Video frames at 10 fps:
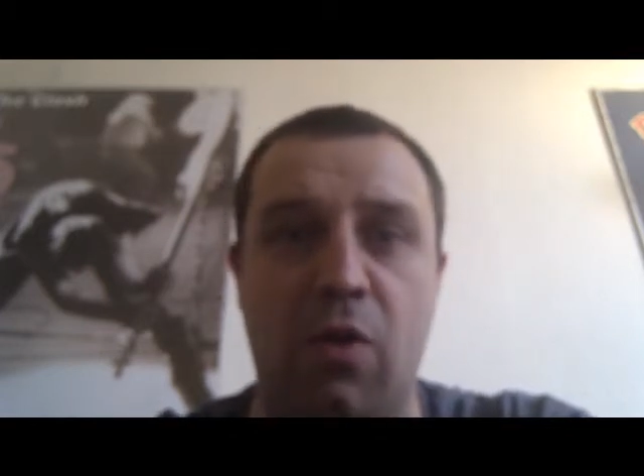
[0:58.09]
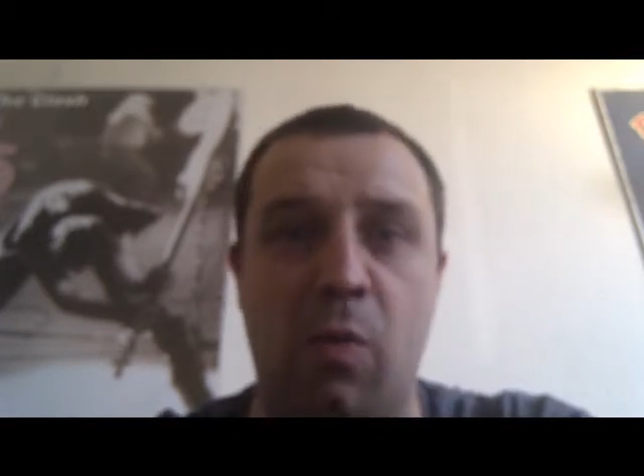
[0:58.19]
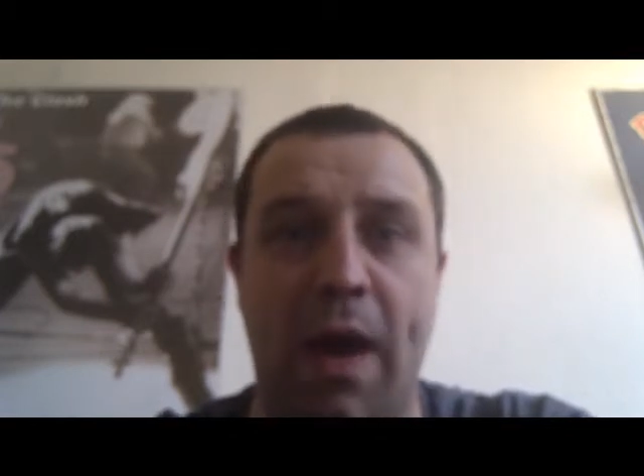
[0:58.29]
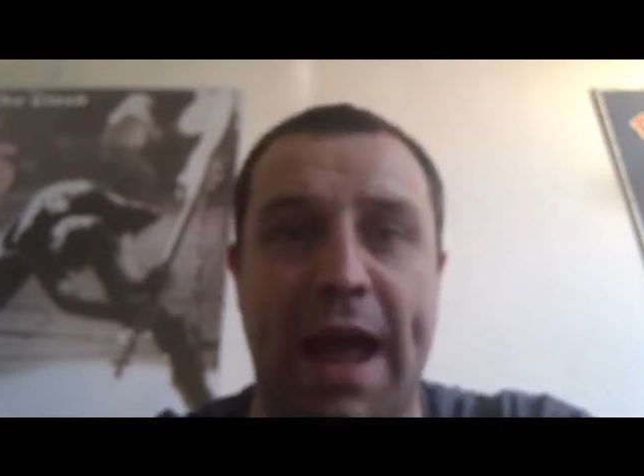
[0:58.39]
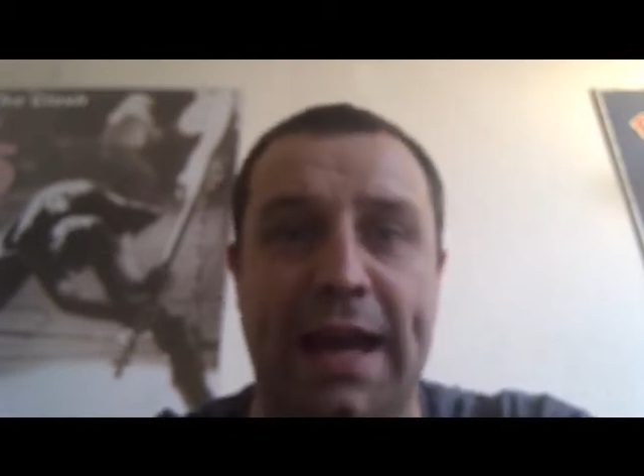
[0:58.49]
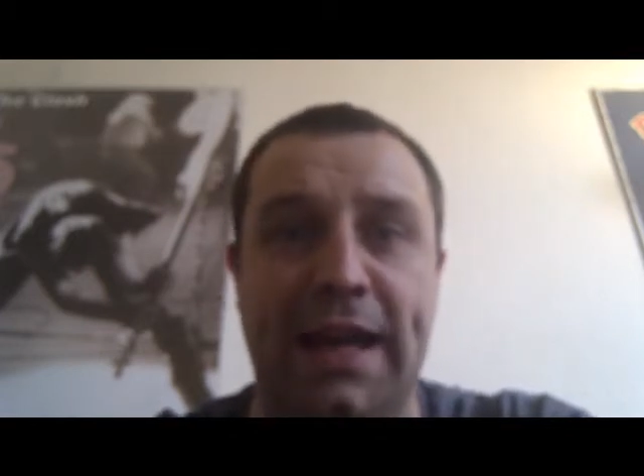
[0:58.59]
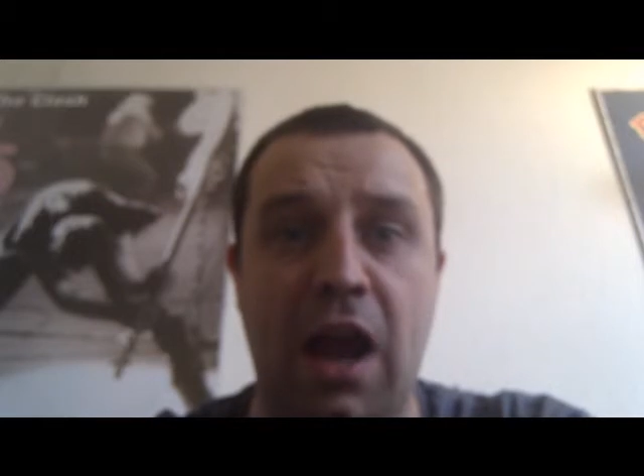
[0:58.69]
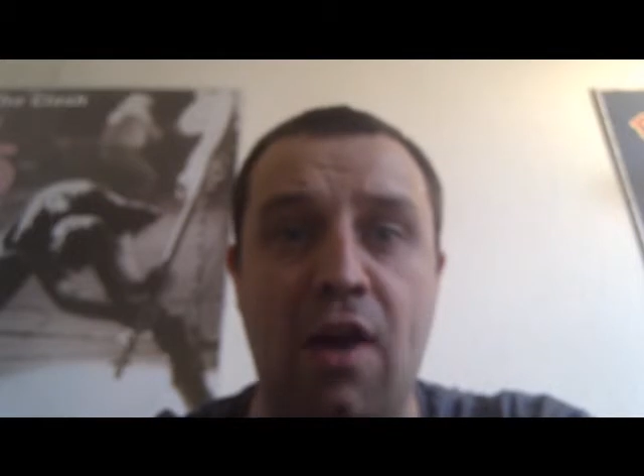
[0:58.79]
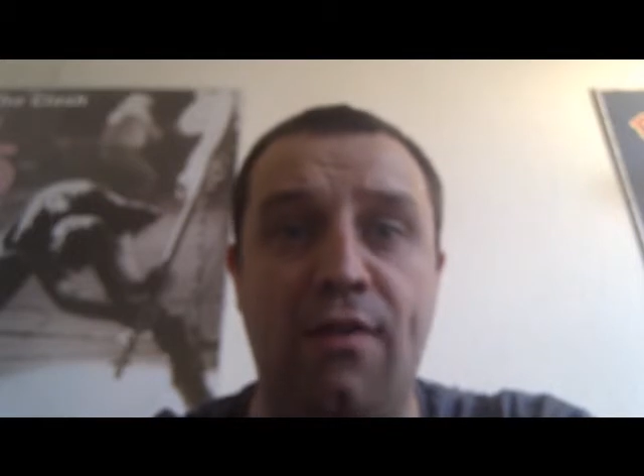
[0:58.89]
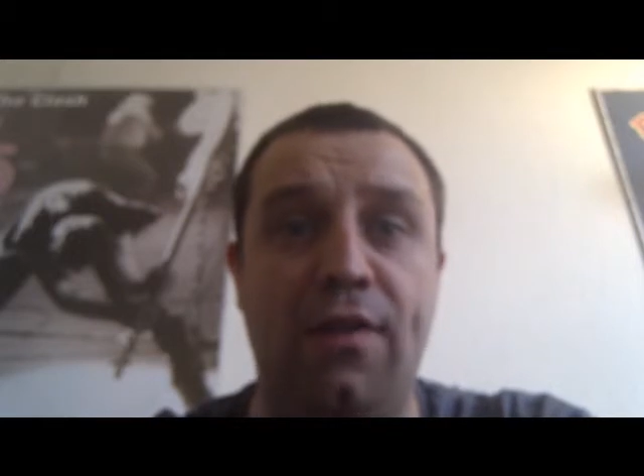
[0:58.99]
the way
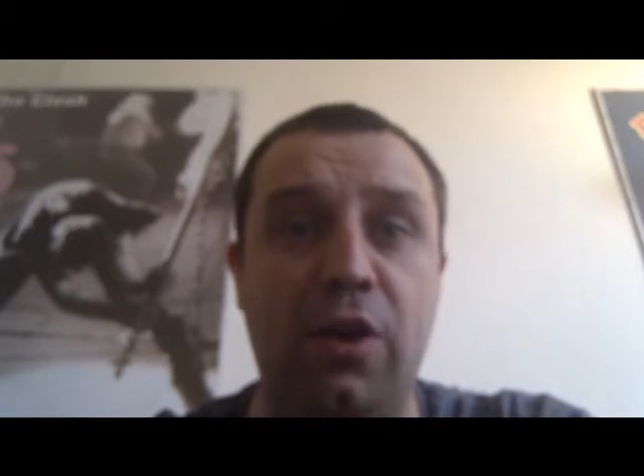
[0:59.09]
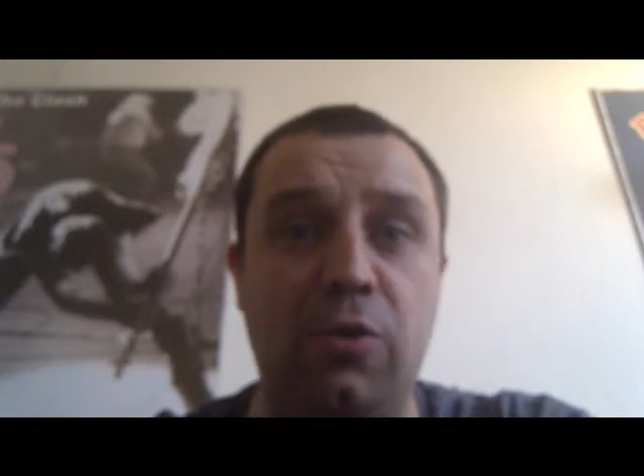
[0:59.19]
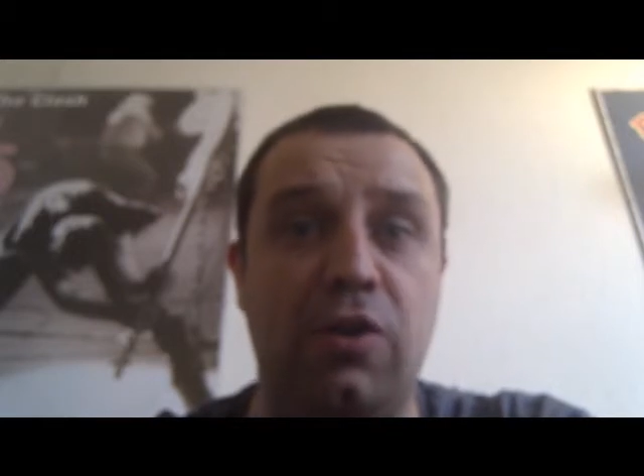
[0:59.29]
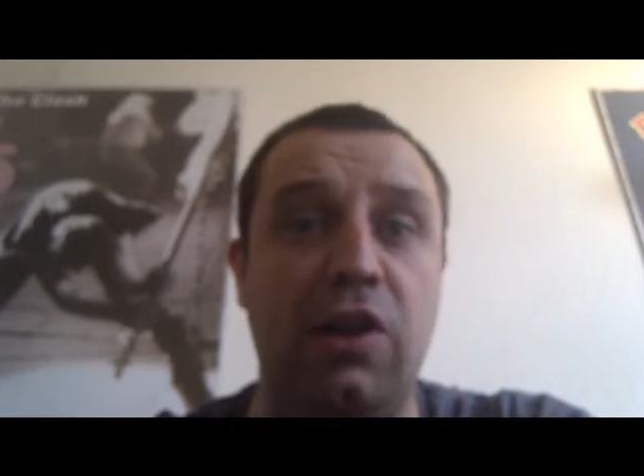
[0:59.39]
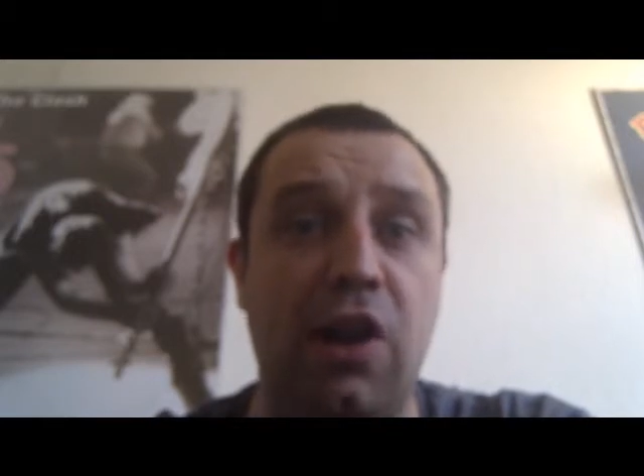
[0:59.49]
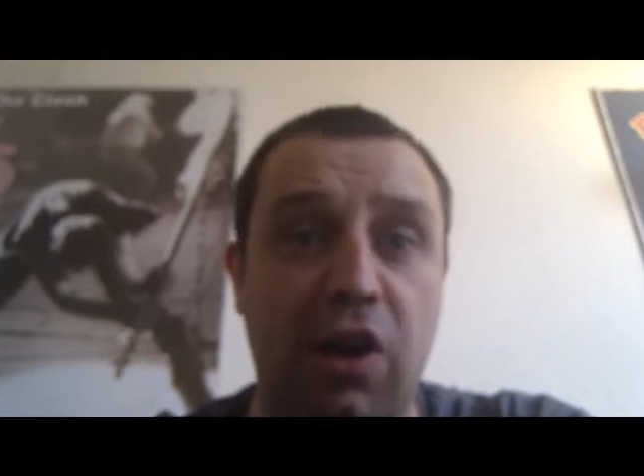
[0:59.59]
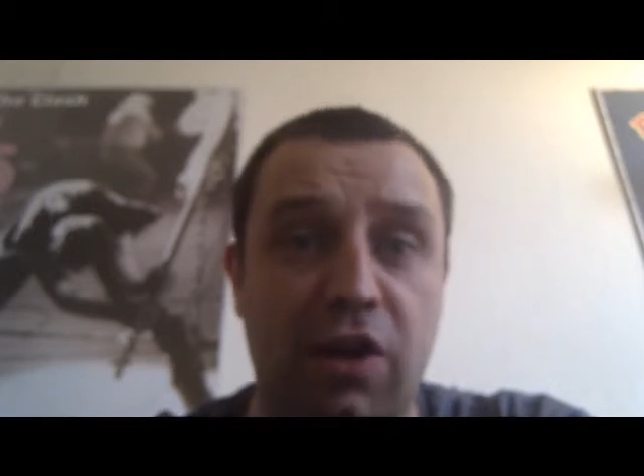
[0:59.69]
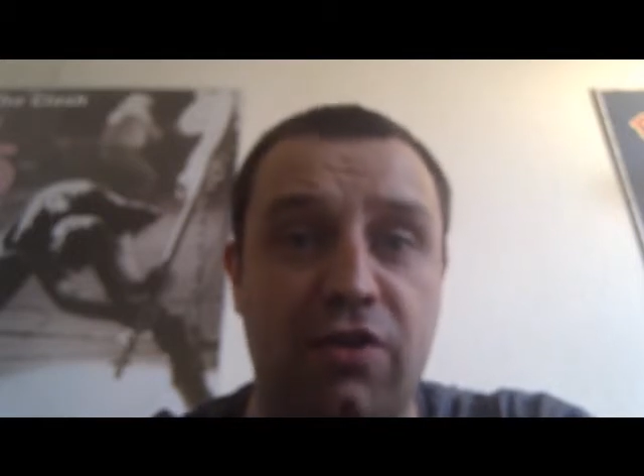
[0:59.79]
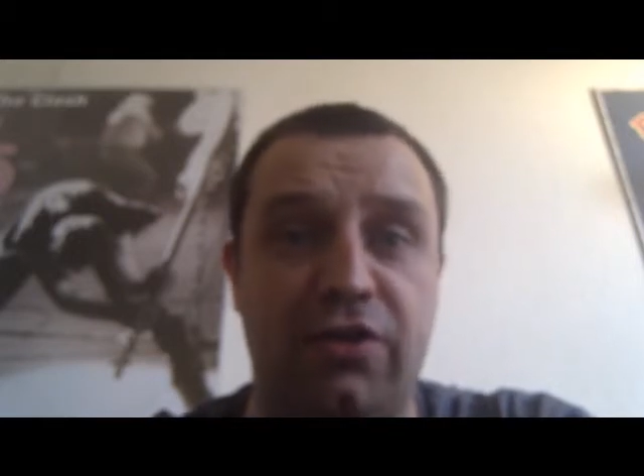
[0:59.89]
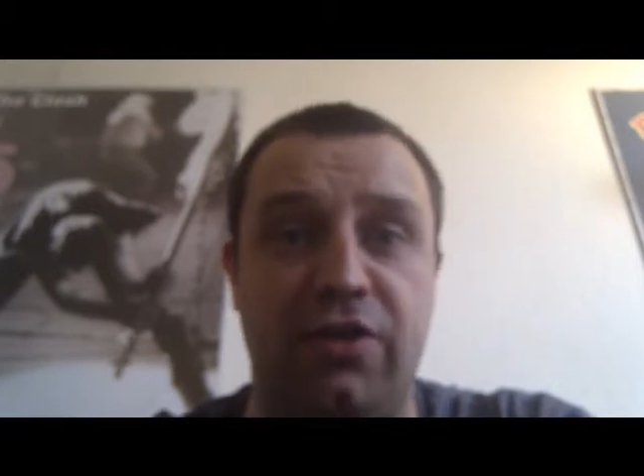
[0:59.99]
food looks,